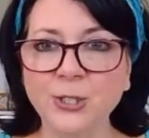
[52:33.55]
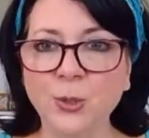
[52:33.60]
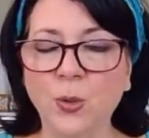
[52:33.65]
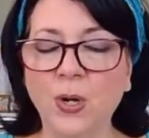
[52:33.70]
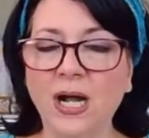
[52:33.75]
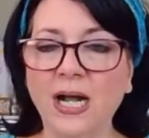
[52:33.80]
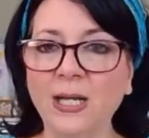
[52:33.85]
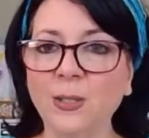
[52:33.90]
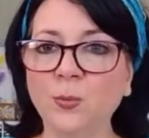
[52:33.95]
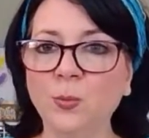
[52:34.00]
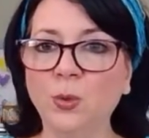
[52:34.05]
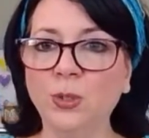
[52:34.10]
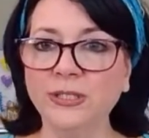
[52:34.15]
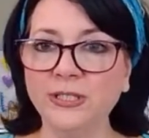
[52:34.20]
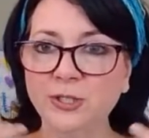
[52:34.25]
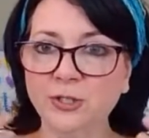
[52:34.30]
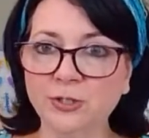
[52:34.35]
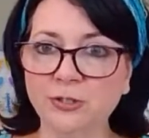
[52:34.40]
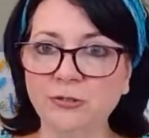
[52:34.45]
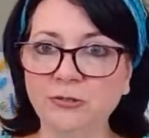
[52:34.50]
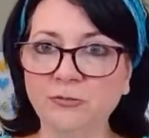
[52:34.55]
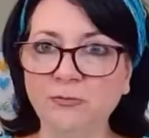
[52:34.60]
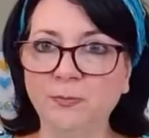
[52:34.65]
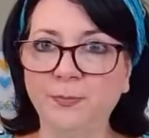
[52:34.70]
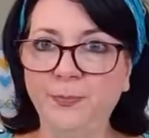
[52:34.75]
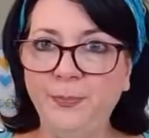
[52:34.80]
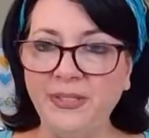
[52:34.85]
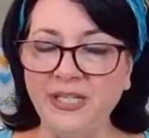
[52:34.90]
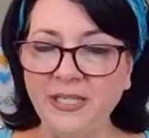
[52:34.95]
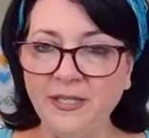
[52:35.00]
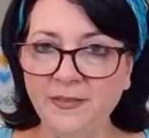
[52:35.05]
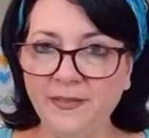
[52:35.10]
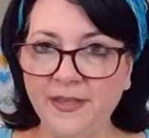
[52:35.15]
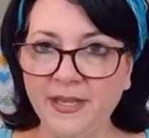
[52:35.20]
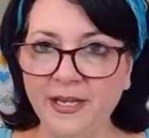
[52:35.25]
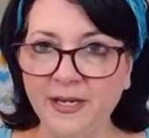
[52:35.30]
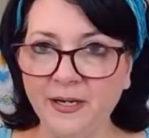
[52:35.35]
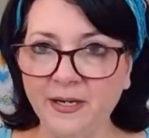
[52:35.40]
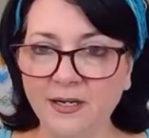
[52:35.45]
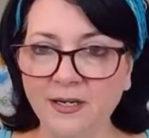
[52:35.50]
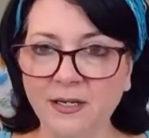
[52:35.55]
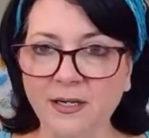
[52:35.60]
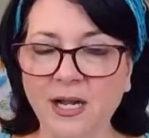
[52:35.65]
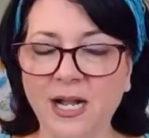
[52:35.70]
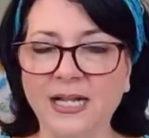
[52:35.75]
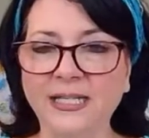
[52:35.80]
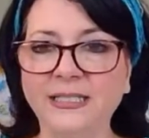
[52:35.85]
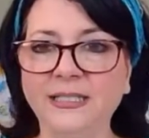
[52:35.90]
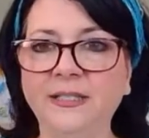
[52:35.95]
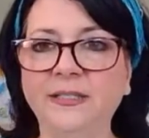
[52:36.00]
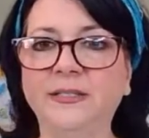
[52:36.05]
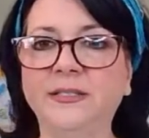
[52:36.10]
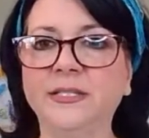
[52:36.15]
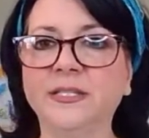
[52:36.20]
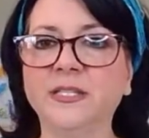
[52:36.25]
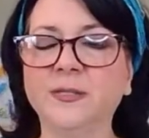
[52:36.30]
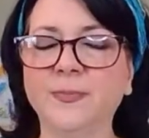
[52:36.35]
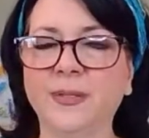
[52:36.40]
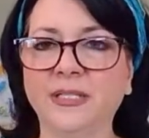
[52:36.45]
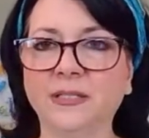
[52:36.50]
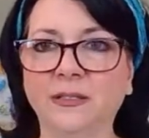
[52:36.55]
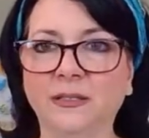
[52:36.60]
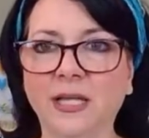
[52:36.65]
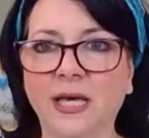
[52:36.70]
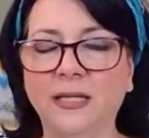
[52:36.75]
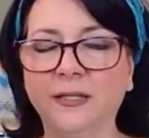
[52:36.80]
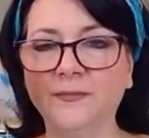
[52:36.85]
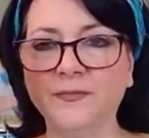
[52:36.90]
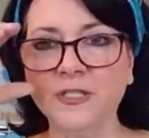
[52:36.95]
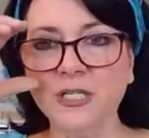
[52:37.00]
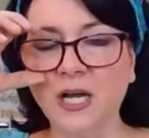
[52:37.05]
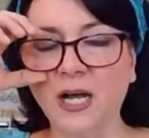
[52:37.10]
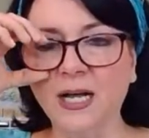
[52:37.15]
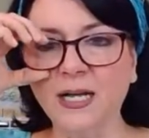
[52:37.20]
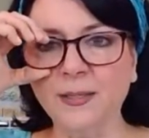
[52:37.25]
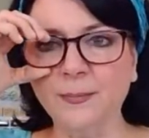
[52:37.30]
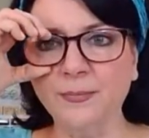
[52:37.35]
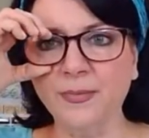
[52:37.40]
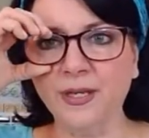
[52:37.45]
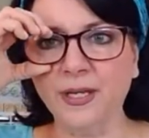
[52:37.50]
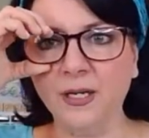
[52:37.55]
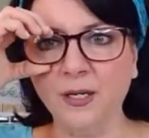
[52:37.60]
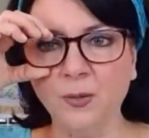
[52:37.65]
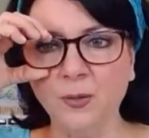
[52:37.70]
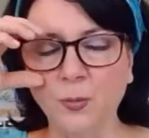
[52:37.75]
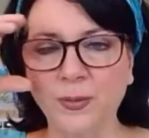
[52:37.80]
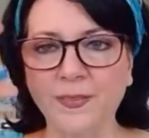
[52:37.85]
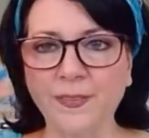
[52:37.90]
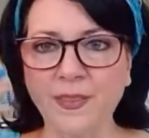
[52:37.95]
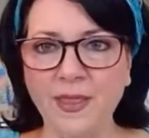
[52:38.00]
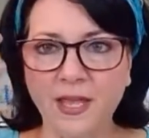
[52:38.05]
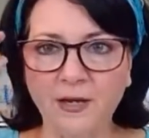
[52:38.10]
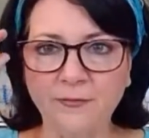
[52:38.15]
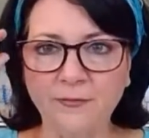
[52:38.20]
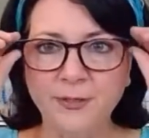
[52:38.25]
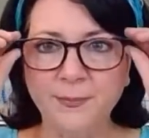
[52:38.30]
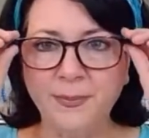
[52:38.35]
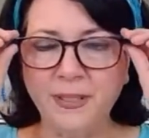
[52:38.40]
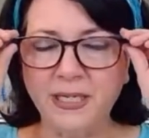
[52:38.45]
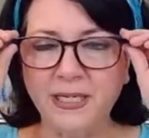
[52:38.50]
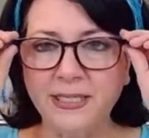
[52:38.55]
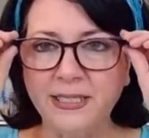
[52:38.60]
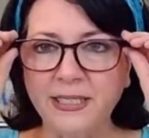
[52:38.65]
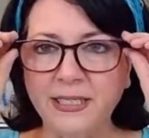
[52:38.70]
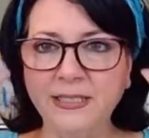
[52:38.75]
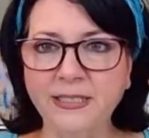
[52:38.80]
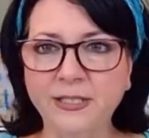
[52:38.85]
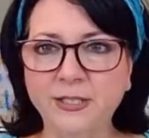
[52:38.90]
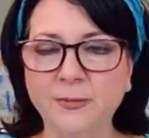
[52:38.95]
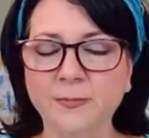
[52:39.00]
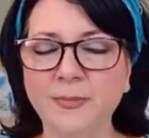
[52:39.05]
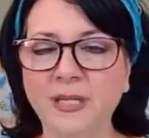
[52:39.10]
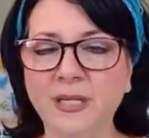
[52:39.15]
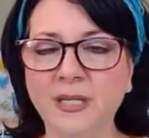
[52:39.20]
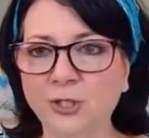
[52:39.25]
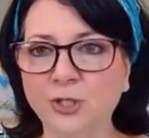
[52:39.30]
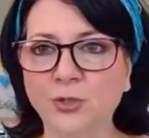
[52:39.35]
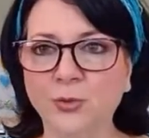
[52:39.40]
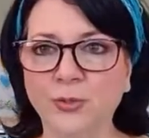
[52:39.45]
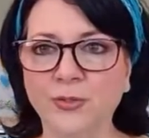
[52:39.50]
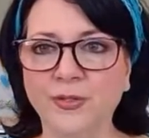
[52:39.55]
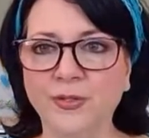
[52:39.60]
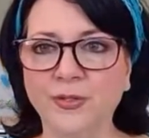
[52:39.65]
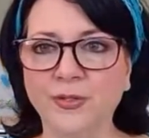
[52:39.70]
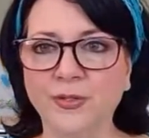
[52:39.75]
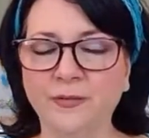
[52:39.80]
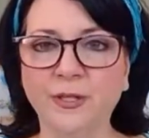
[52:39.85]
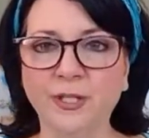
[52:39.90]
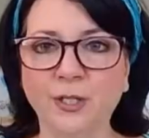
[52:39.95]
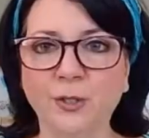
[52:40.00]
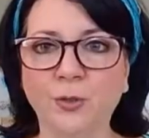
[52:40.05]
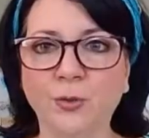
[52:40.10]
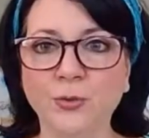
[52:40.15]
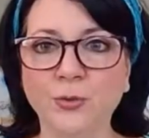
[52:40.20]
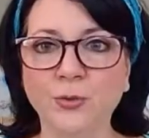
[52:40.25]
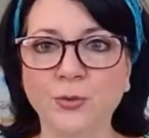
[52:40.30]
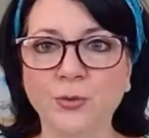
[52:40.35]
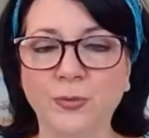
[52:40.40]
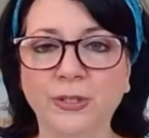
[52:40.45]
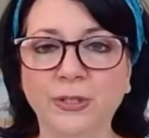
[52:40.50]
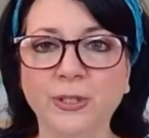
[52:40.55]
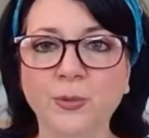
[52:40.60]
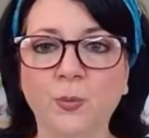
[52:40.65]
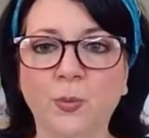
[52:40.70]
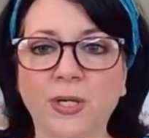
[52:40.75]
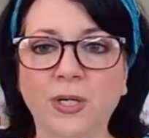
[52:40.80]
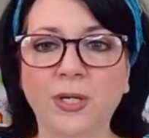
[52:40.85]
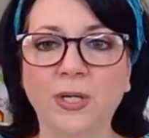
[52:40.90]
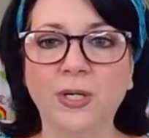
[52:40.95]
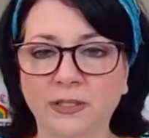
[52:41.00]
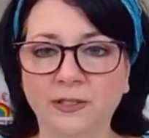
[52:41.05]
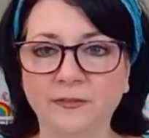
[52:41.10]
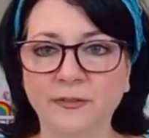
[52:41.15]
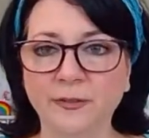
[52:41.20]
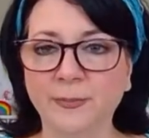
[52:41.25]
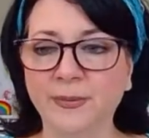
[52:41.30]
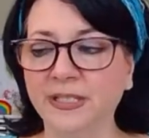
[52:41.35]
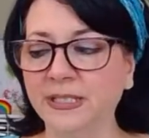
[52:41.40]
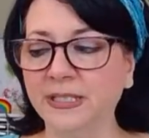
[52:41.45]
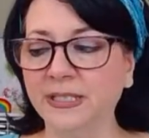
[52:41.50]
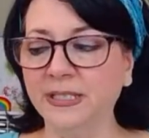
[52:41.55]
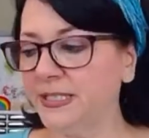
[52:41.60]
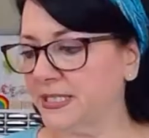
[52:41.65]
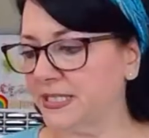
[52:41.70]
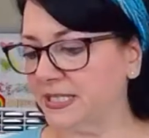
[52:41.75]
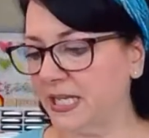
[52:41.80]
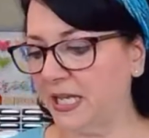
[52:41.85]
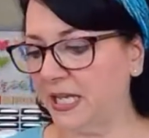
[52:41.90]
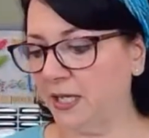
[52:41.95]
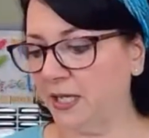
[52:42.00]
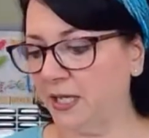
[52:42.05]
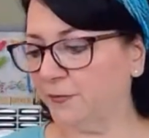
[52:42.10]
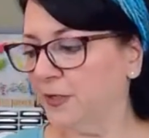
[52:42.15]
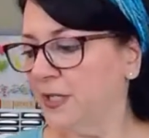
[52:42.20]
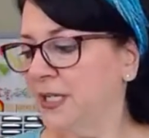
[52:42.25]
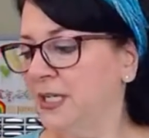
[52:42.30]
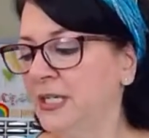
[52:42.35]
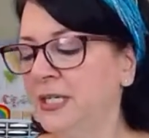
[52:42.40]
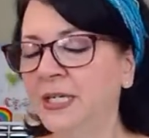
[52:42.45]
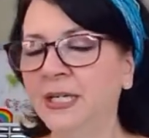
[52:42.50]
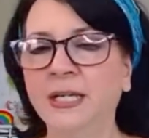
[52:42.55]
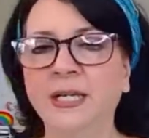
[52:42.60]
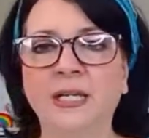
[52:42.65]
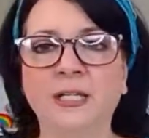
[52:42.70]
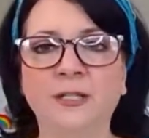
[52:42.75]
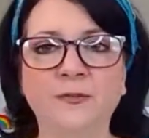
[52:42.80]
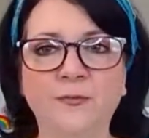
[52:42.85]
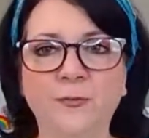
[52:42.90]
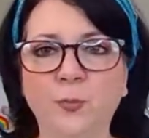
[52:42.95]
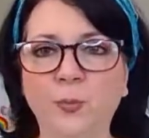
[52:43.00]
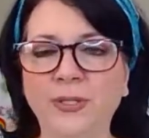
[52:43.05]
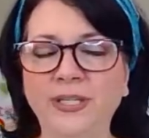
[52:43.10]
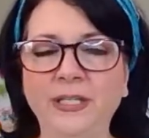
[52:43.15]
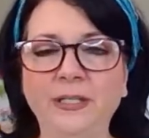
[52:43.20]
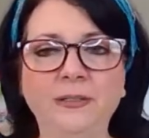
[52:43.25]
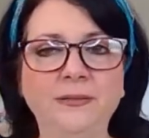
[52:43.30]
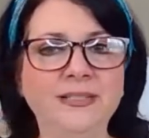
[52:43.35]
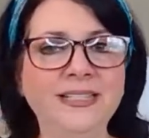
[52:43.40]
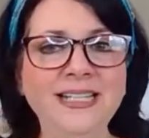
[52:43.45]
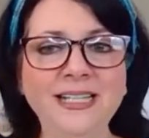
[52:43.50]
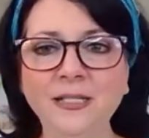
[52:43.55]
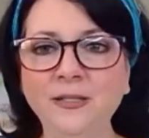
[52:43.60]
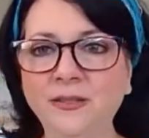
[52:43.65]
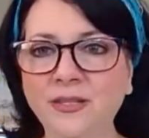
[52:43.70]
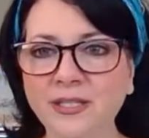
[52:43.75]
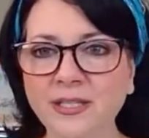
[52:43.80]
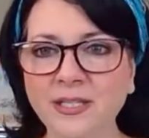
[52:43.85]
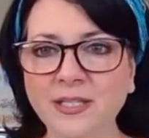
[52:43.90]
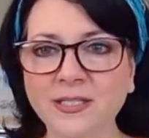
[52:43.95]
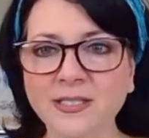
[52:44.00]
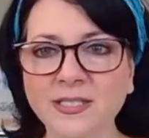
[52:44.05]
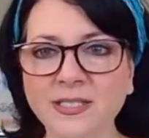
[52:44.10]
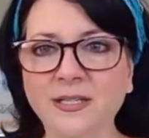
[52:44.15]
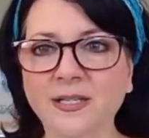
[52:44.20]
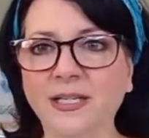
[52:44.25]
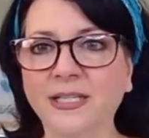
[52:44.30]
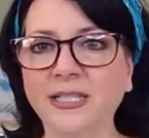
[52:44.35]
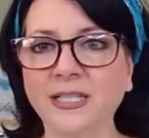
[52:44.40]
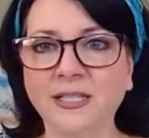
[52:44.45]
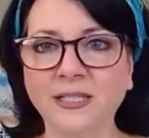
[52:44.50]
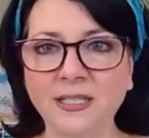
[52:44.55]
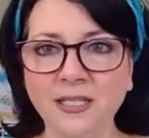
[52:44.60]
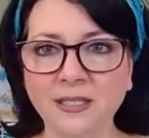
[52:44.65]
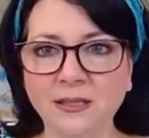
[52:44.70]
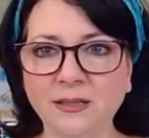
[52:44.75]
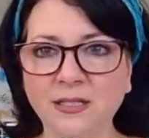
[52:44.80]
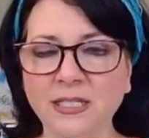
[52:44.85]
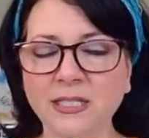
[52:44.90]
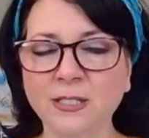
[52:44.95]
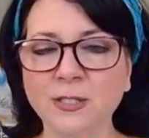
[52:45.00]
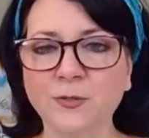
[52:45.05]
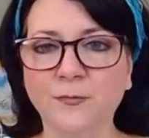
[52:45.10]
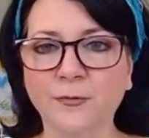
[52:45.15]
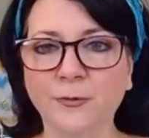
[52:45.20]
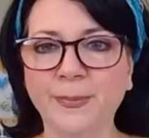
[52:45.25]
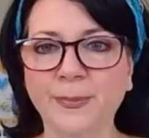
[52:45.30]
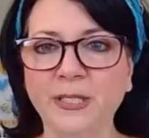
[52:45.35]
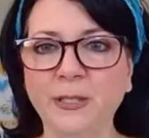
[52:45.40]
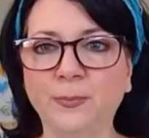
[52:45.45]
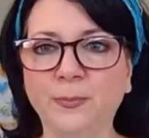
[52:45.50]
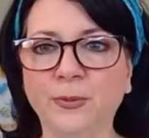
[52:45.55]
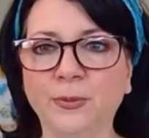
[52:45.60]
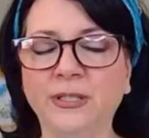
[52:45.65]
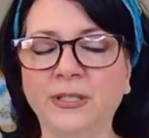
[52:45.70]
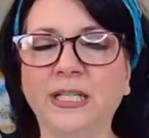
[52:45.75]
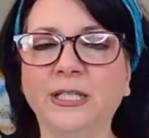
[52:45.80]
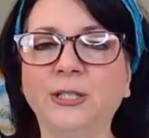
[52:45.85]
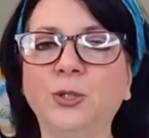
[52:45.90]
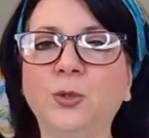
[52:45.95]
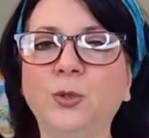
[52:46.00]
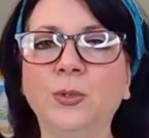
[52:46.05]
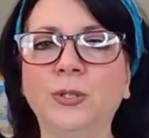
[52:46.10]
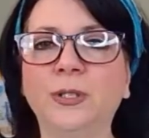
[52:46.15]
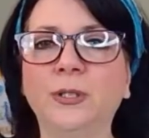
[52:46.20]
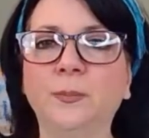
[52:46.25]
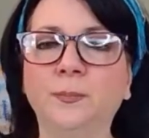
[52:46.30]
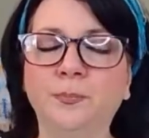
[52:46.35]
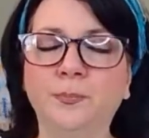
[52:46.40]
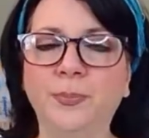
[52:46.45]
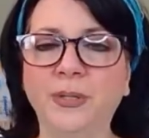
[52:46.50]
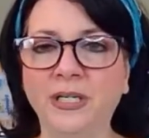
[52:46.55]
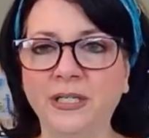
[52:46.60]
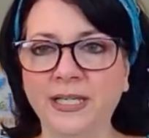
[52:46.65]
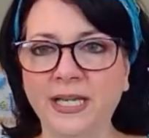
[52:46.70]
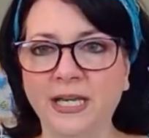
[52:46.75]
So I want to be there. I need to spend a lot of time there with everybody. I need to make sure that everything goes really well and everybody is safe and if we need things, that I can get things for people. And I don't want to